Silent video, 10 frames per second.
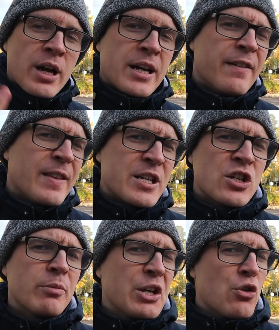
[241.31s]
And if there's
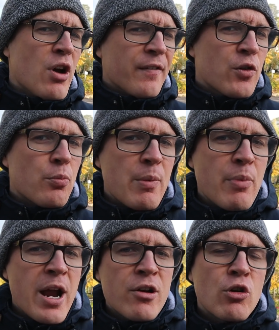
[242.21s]
something you have to
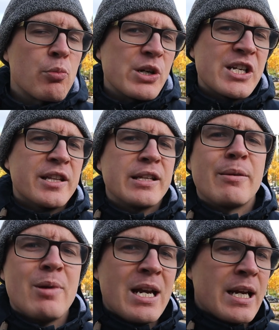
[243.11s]
prepare or present in the
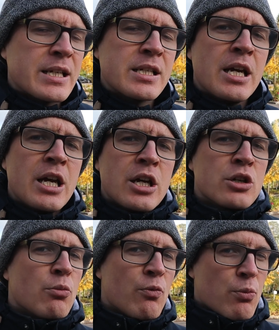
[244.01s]
meetings,
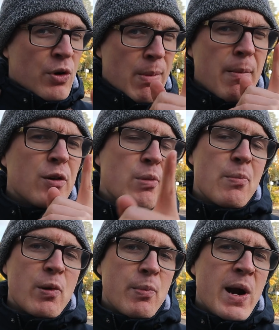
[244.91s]
remember to be
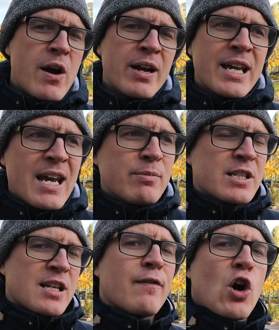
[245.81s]
prepared and keep the
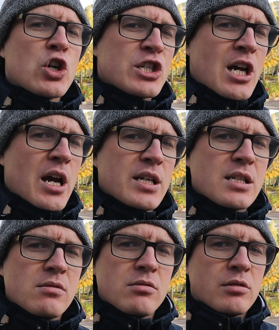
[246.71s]
stuff
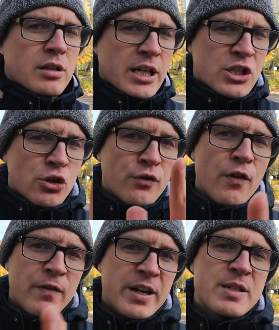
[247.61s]
concise. That's good
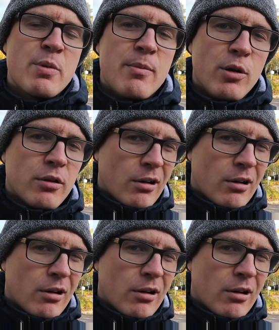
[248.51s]
for Finnish people.